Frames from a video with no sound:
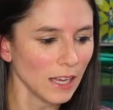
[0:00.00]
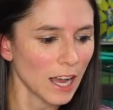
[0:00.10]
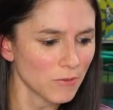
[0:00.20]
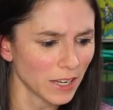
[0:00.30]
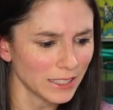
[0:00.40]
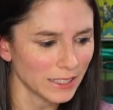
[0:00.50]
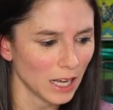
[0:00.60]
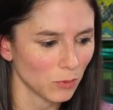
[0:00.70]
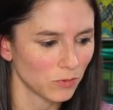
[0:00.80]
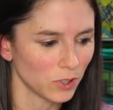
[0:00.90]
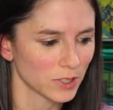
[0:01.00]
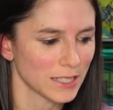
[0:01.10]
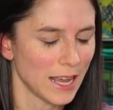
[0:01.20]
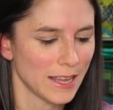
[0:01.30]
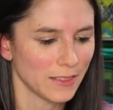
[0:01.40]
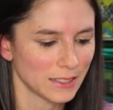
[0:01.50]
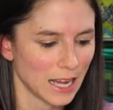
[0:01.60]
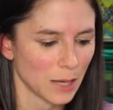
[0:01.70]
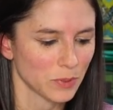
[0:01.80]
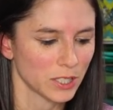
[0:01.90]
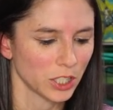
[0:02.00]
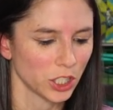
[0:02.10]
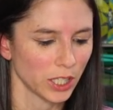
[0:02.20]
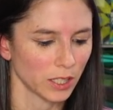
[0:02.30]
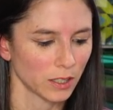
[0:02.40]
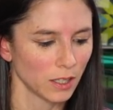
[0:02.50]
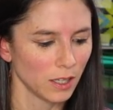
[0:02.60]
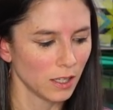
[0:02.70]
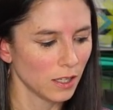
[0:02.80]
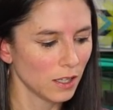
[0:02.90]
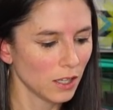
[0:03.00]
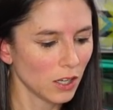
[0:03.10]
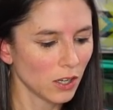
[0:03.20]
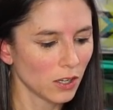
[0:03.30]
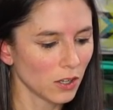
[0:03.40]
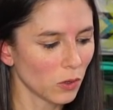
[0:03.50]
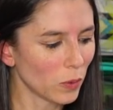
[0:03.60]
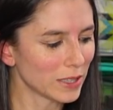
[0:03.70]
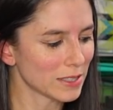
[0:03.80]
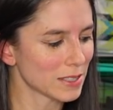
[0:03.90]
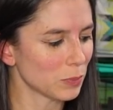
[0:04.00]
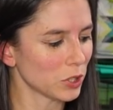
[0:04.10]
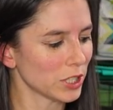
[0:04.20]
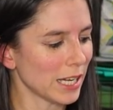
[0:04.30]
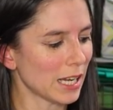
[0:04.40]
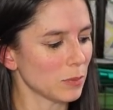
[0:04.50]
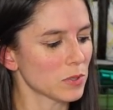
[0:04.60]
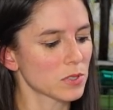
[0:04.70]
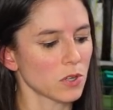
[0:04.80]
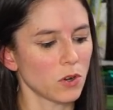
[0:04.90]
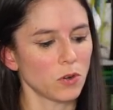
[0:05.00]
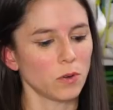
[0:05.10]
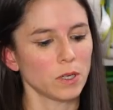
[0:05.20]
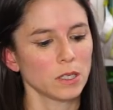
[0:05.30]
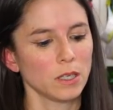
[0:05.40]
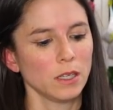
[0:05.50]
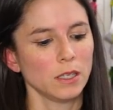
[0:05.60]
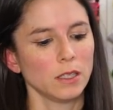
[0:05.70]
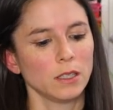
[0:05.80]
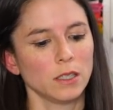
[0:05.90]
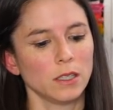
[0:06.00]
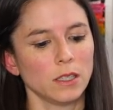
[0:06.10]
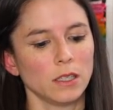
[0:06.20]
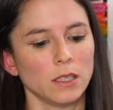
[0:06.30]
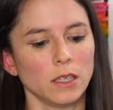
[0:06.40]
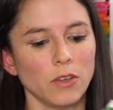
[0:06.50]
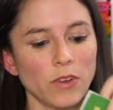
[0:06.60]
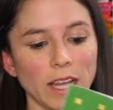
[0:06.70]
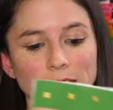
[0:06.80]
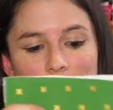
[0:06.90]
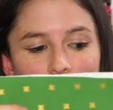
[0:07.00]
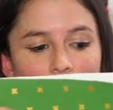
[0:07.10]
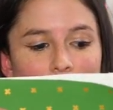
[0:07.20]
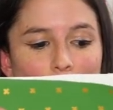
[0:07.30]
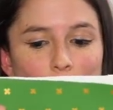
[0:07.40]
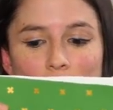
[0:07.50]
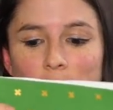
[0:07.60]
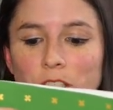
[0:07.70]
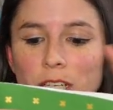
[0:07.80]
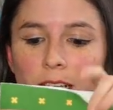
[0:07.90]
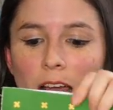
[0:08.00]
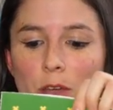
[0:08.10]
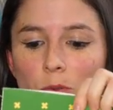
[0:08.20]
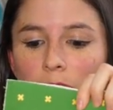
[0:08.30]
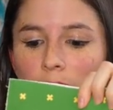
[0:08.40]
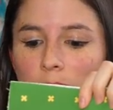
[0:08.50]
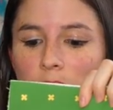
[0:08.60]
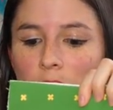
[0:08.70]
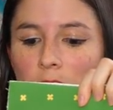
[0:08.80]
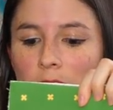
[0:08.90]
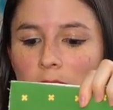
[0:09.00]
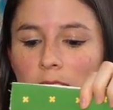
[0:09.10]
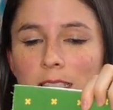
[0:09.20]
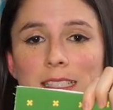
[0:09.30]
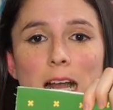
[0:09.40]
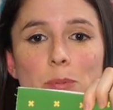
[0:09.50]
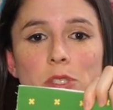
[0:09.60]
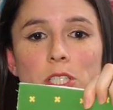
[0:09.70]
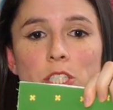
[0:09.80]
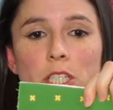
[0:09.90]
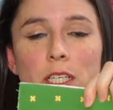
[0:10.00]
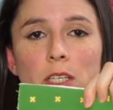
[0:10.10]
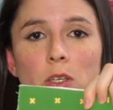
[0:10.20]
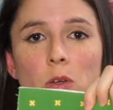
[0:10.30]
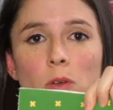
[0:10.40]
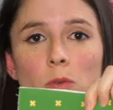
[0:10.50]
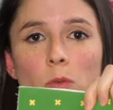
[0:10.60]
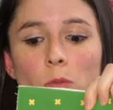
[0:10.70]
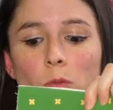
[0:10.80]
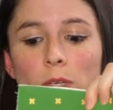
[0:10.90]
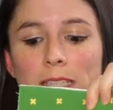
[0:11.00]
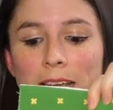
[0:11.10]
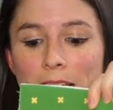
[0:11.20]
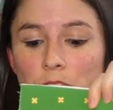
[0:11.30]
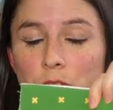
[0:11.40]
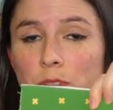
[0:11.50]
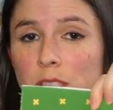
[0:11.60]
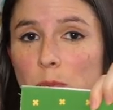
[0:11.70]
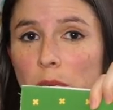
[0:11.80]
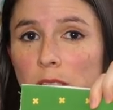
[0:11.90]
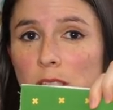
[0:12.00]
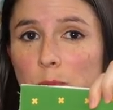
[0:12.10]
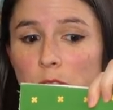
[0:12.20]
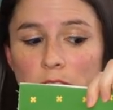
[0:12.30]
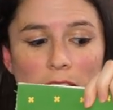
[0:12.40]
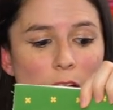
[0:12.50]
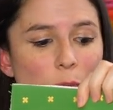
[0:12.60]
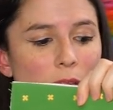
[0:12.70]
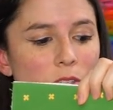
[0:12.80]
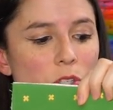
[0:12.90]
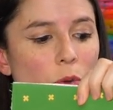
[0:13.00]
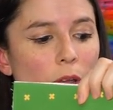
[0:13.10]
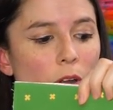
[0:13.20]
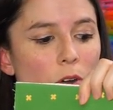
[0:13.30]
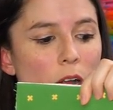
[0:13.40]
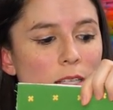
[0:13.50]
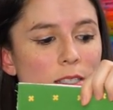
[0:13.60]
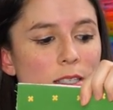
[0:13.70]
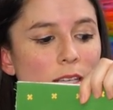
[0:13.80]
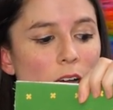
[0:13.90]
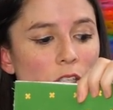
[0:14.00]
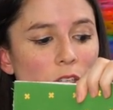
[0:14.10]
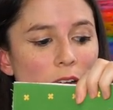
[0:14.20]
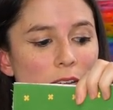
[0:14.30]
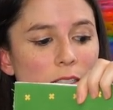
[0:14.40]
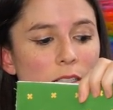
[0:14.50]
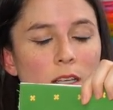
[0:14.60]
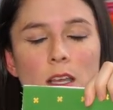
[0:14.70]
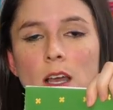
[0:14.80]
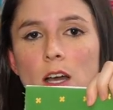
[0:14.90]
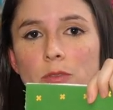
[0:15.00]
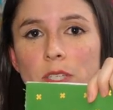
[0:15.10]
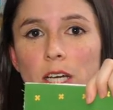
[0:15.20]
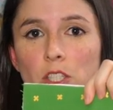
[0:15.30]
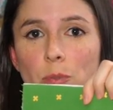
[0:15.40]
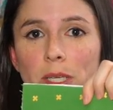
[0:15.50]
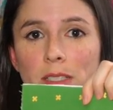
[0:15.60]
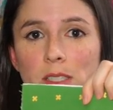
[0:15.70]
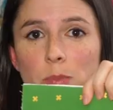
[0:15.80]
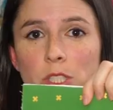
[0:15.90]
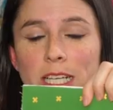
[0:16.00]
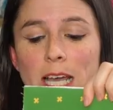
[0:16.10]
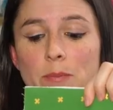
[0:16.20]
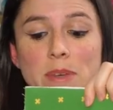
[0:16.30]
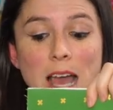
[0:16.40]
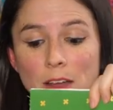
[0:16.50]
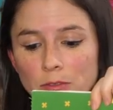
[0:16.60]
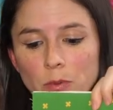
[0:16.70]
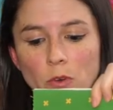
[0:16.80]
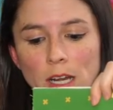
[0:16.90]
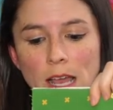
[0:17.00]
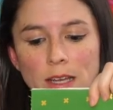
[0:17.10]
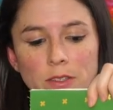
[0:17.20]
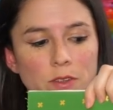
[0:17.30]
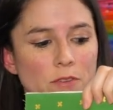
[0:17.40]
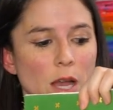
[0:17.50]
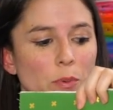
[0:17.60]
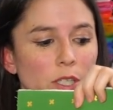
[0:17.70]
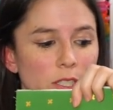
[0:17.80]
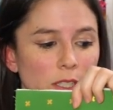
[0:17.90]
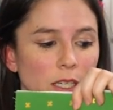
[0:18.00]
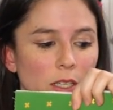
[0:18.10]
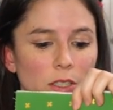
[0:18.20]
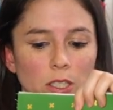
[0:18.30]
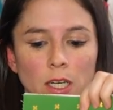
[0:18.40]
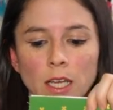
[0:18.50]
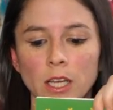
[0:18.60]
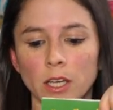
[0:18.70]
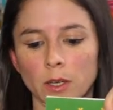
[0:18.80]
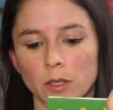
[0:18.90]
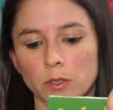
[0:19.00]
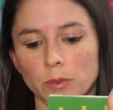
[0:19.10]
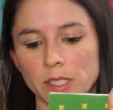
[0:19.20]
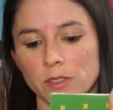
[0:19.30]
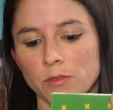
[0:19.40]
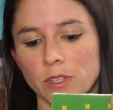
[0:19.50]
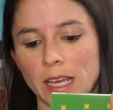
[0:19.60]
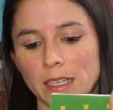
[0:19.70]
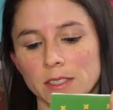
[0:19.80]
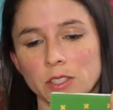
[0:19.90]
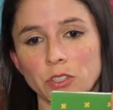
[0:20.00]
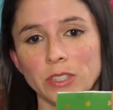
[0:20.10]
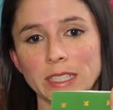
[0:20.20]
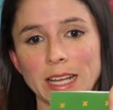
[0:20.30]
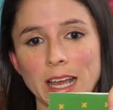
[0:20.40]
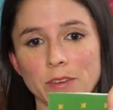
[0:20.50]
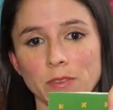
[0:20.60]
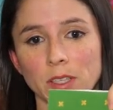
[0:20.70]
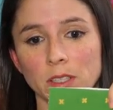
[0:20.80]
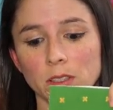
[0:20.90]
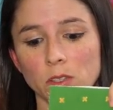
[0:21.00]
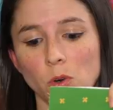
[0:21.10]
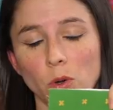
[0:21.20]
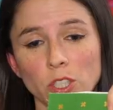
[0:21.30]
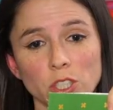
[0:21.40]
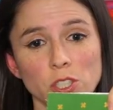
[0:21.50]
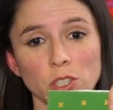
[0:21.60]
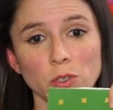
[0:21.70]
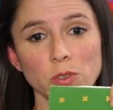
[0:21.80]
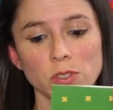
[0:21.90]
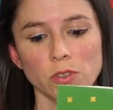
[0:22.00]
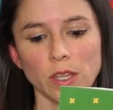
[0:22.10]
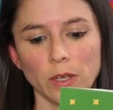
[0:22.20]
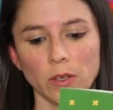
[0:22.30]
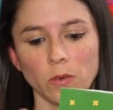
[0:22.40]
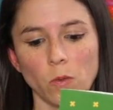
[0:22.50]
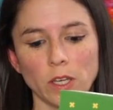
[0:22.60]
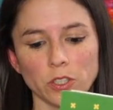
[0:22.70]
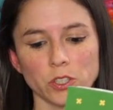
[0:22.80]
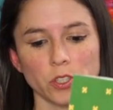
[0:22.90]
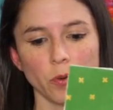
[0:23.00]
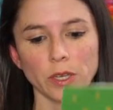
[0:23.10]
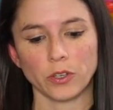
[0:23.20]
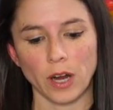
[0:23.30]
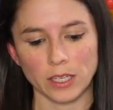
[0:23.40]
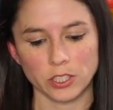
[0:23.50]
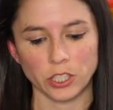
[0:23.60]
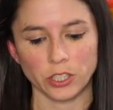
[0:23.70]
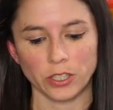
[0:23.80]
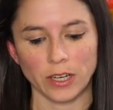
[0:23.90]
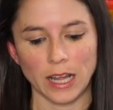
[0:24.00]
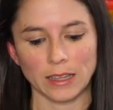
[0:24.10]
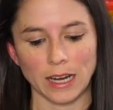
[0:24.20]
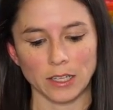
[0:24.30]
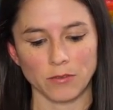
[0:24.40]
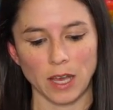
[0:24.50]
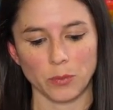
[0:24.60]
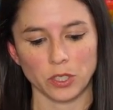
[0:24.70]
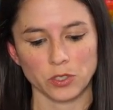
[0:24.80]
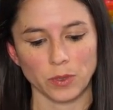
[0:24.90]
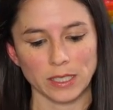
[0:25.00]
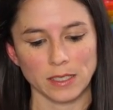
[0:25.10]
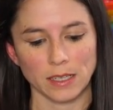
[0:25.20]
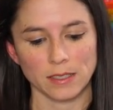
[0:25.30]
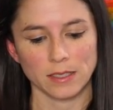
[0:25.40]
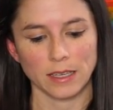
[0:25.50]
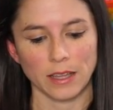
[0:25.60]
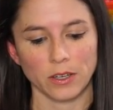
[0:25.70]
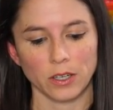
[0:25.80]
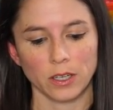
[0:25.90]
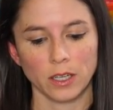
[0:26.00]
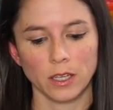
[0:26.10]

I find it helpful to end the top stitching with the zipper tabs. So if I had done the top stitching, I would have started the top stitching with the edge of this pink zipper tab and sewing across to the other end of the other pink zipper tab, not from one end of the fabric to the other. The reason for that is you need to have the, the corners loose so that when you're sewing your exterior and lining fabrics right sides together,